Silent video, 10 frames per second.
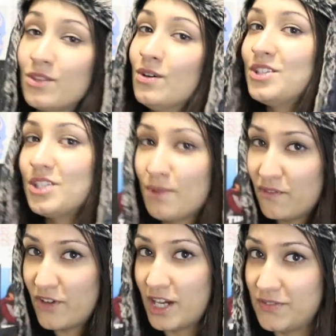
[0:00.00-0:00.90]
So I thought I'd use
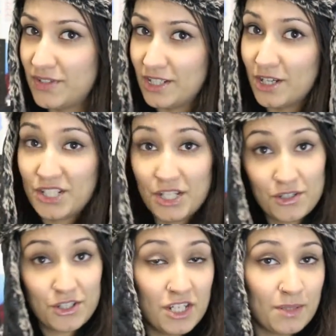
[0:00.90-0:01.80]
my first video to
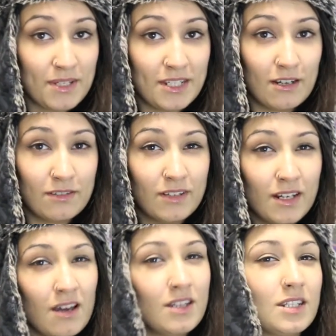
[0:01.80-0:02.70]
introduce myself
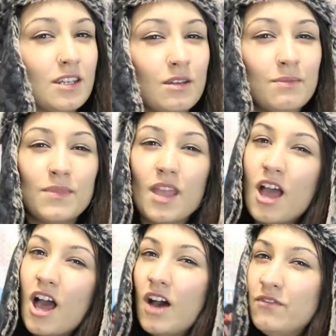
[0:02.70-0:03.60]
and ask you,
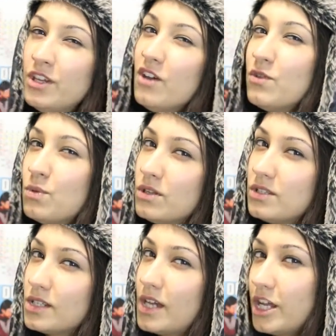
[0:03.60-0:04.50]
have you ever
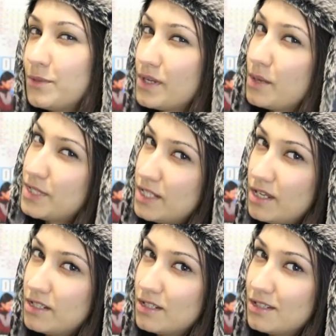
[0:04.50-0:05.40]
wondered how to become a
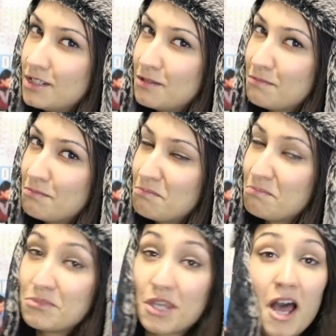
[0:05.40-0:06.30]
scientist?
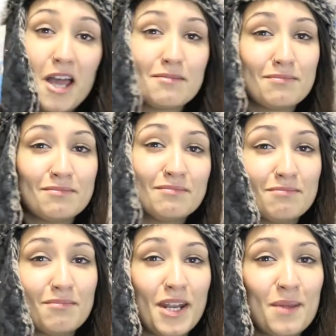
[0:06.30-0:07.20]
So hi,
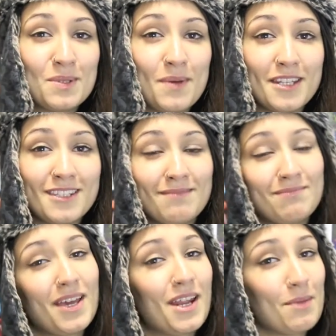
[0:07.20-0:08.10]
my name is Maz
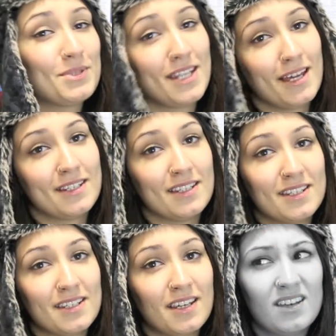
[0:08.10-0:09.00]
and I'm a
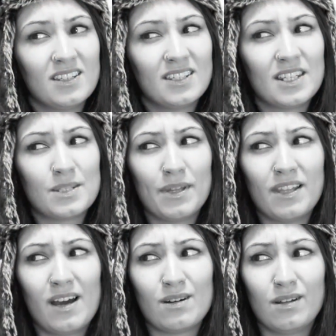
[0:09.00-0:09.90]
scientist. Sounds a bit
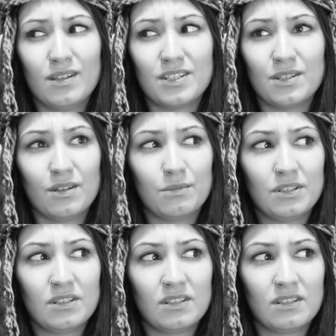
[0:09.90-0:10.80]
like Alcoholics
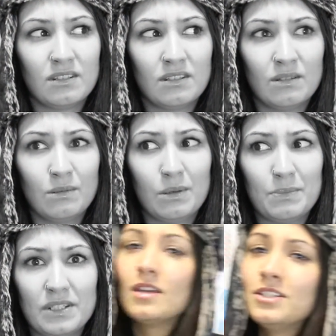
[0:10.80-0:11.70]
Anonymous.
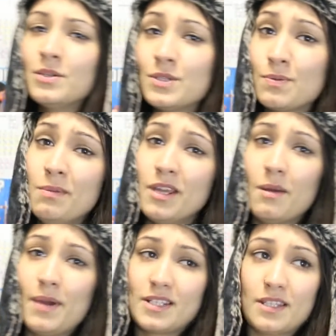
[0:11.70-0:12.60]
Whoops. So we should probably
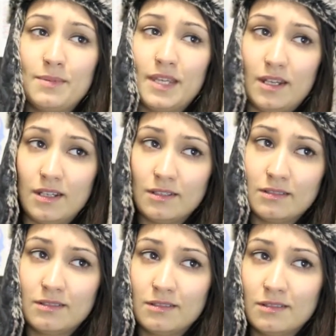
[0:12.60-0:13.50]
go back to the beginning.
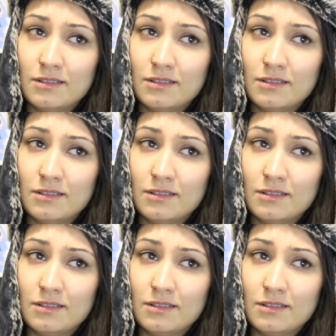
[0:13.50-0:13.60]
